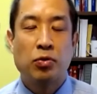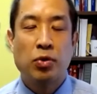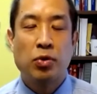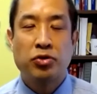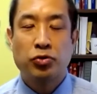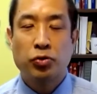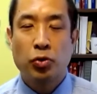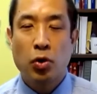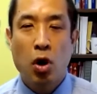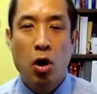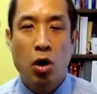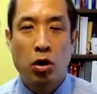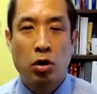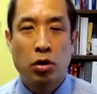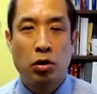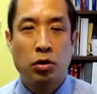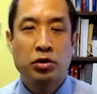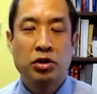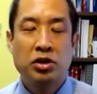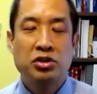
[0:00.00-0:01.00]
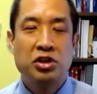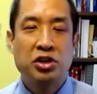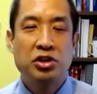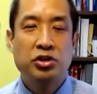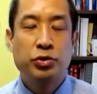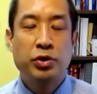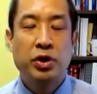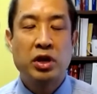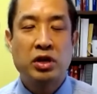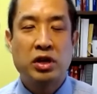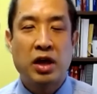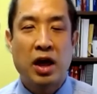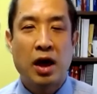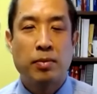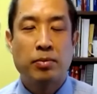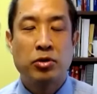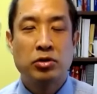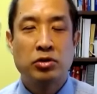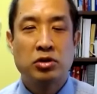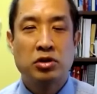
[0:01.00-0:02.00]
withdrawal, continuing to
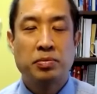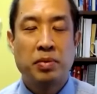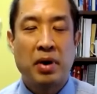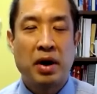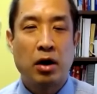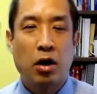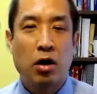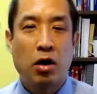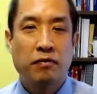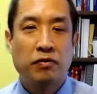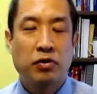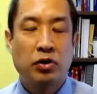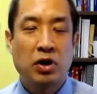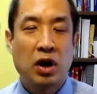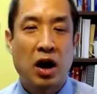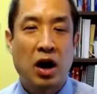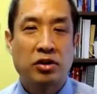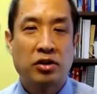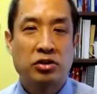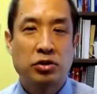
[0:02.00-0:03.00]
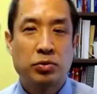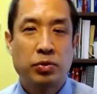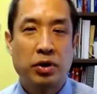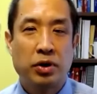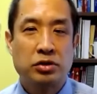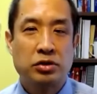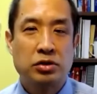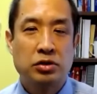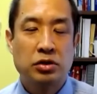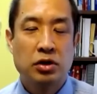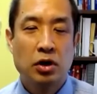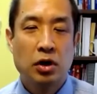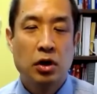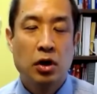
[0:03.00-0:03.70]
gamble despite harmful consequences.